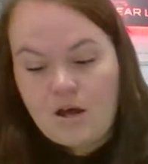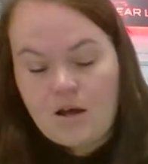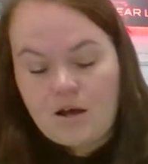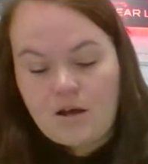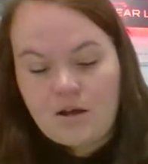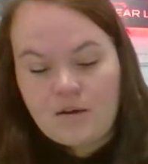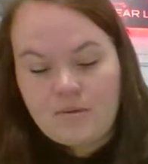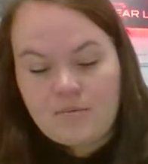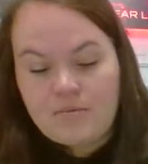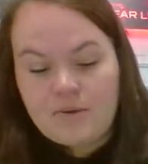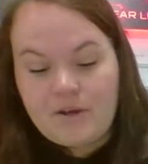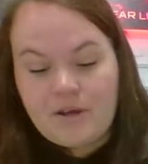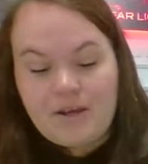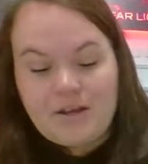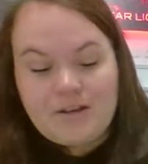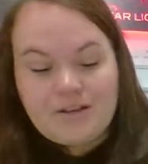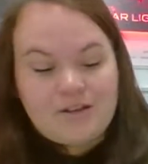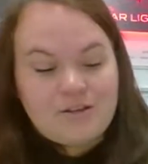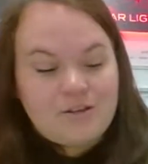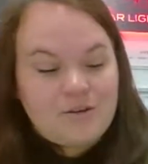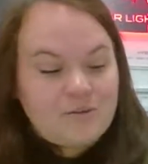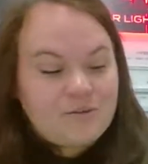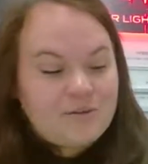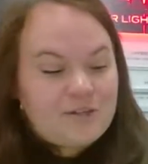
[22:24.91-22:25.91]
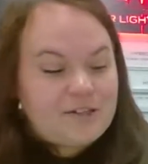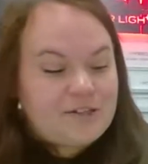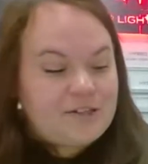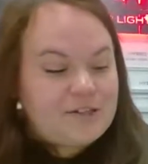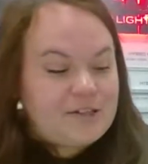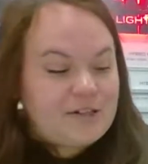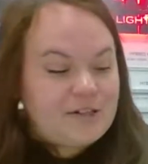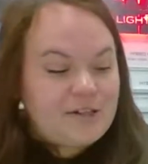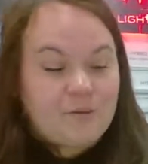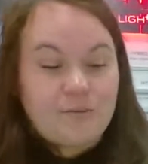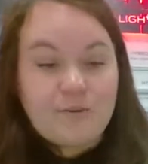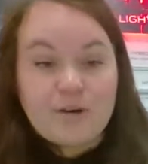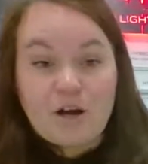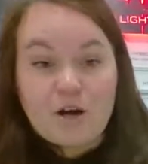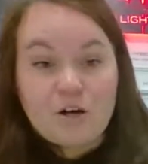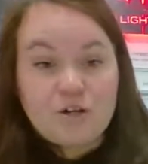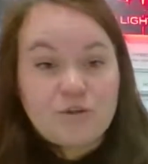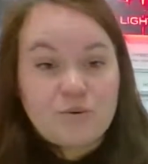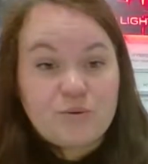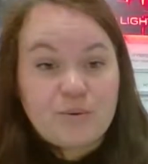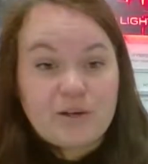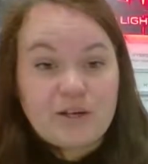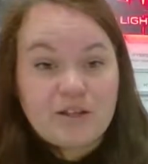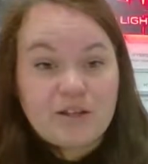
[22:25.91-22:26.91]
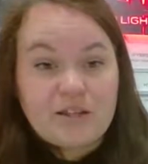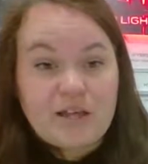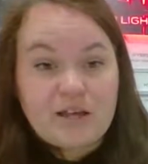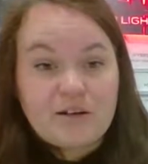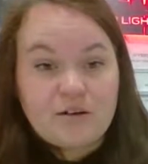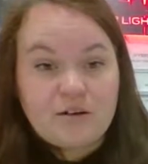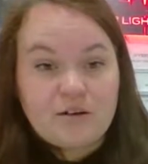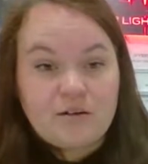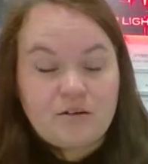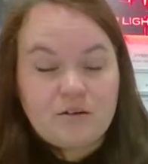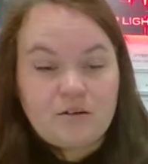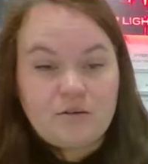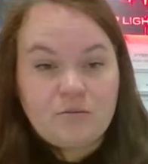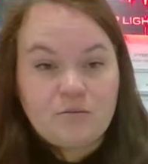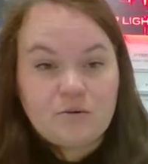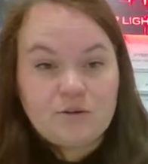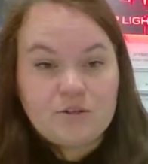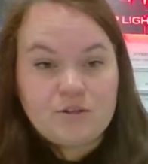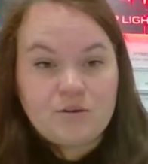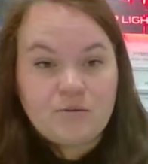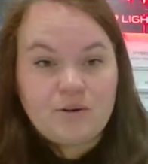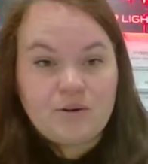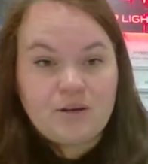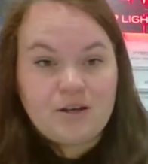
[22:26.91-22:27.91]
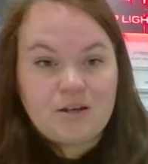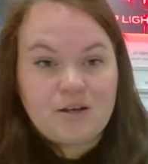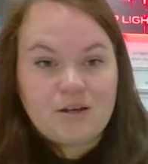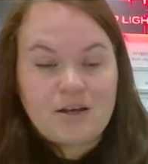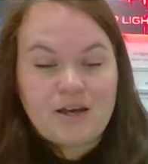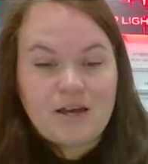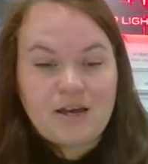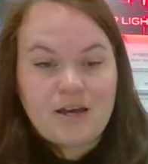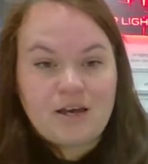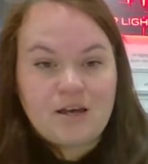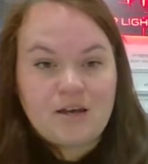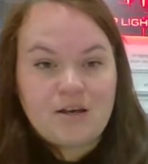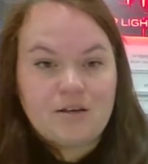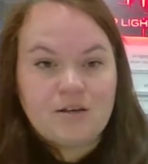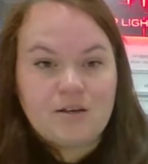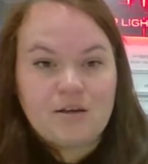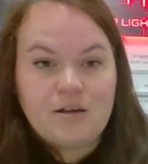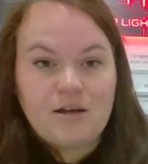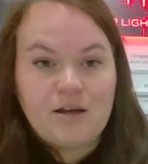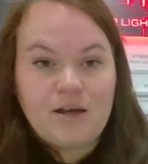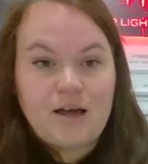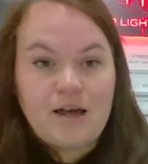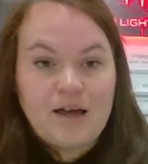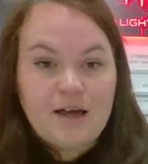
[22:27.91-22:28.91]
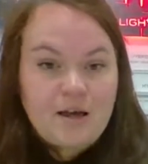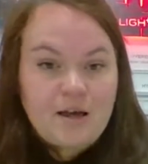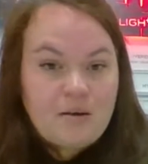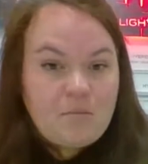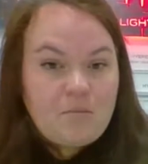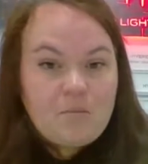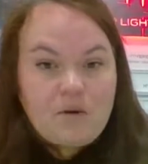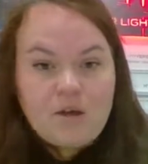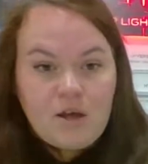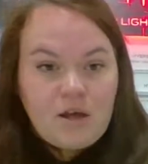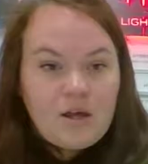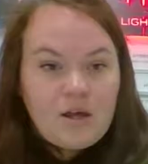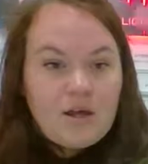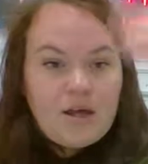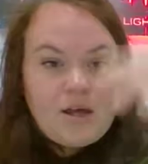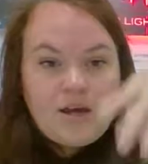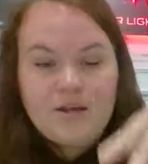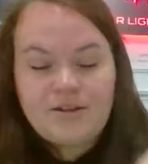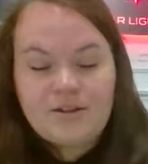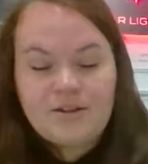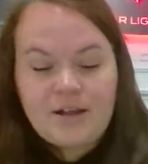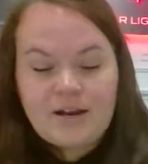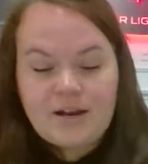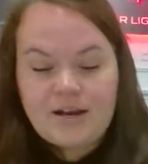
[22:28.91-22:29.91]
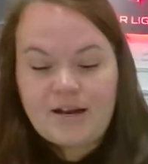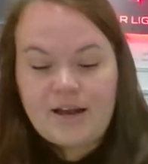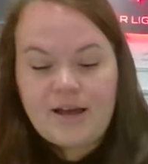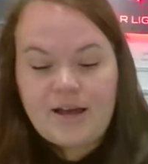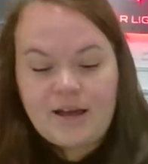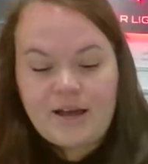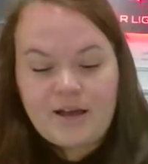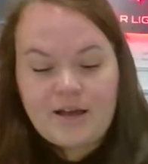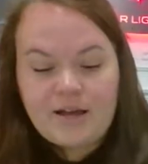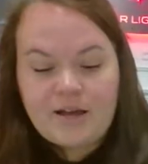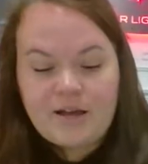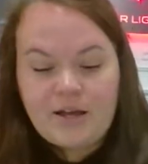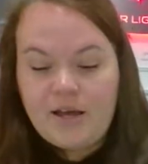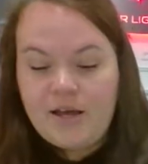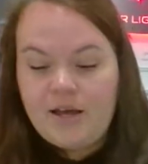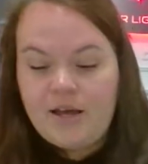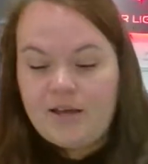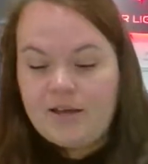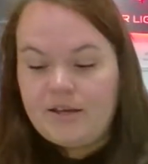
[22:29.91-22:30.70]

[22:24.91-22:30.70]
let's say that we are doing a letter, we're doing a M and then an A.